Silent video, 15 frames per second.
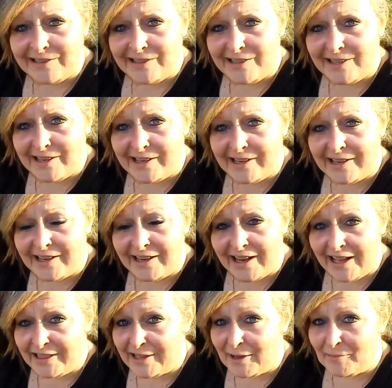Yeah,
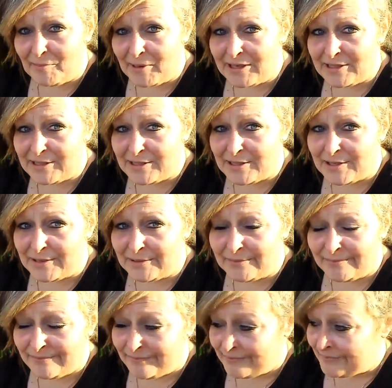I love my snow
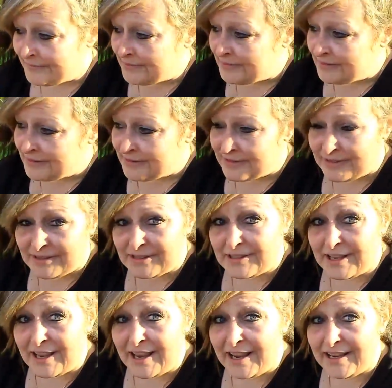because
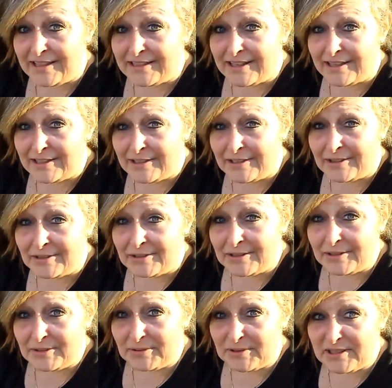I hate that 100
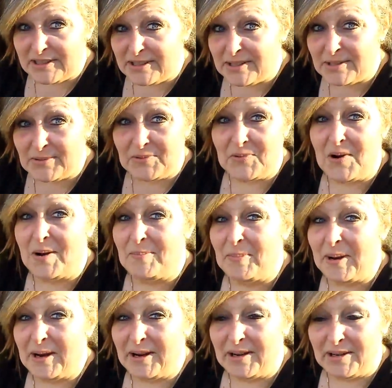degree swamp
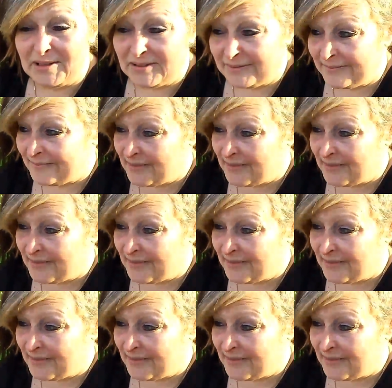air.